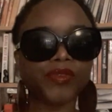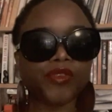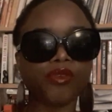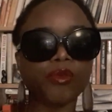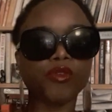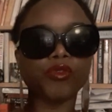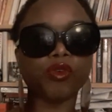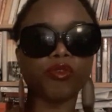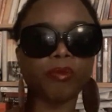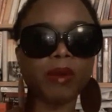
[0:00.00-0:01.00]
haven't you removed
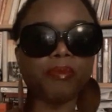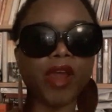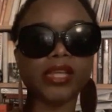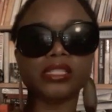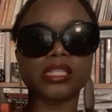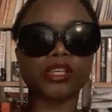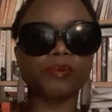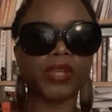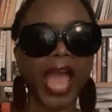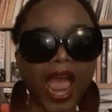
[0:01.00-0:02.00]
all of my breasts? And
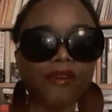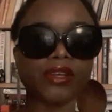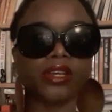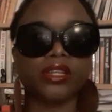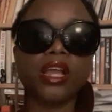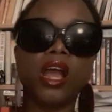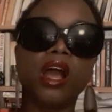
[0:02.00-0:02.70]
he'd be arrogant.